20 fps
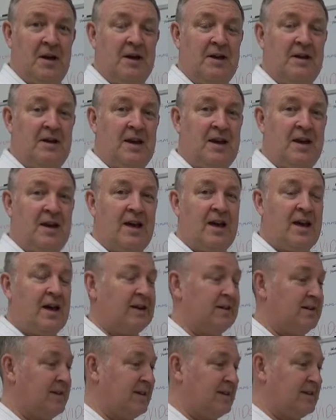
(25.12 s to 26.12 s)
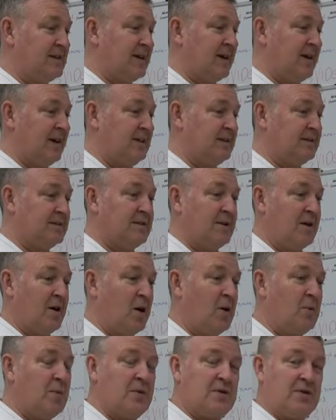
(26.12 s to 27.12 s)
Yin Yang dictates
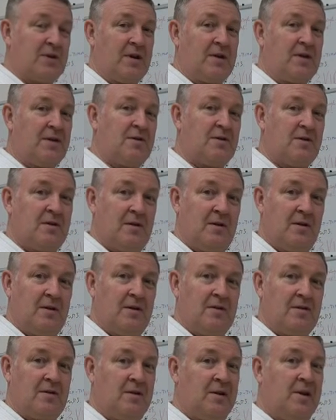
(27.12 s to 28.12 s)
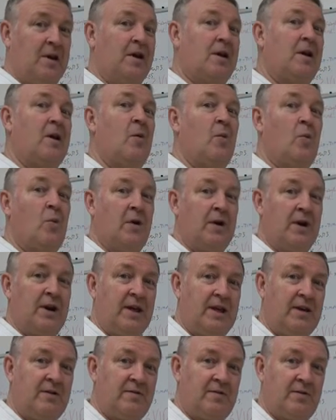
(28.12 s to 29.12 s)
opposites, so you don't want
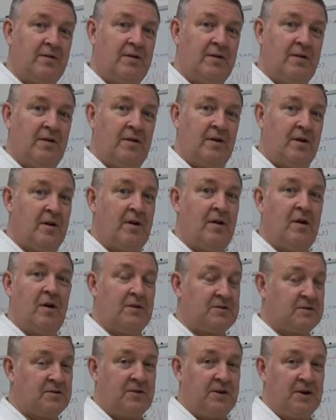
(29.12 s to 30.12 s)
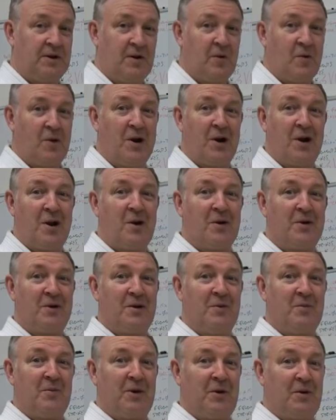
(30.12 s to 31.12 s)
an even, you don't want an odd
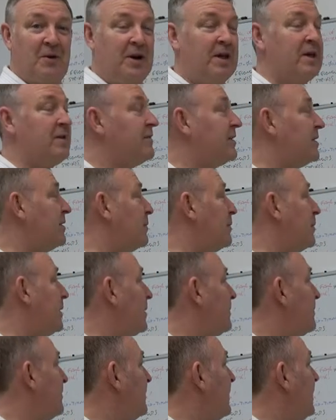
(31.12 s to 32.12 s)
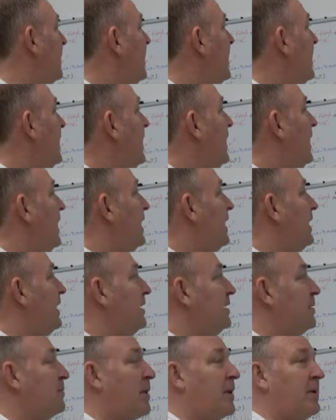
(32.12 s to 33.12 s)
number, you want an even number.
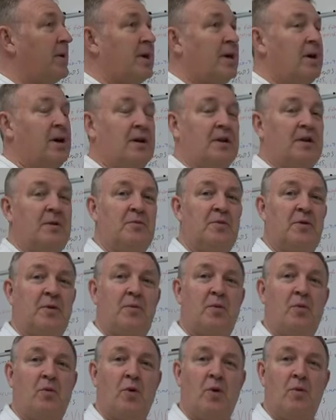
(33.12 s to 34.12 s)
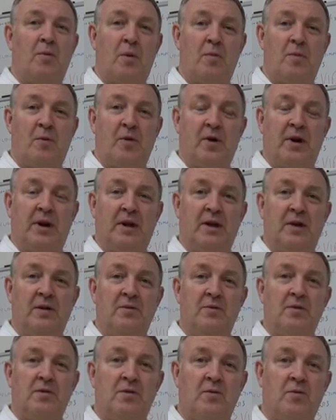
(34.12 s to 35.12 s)
And the pericardium triple warmer
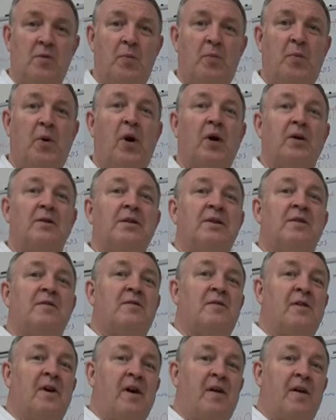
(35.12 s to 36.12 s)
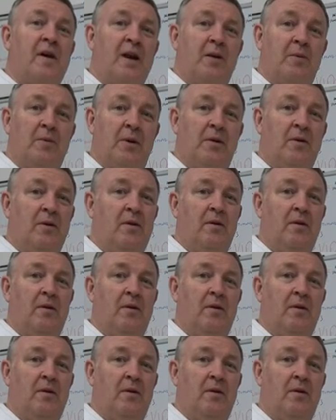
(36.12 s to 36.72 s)
meridians were put onto the fire element.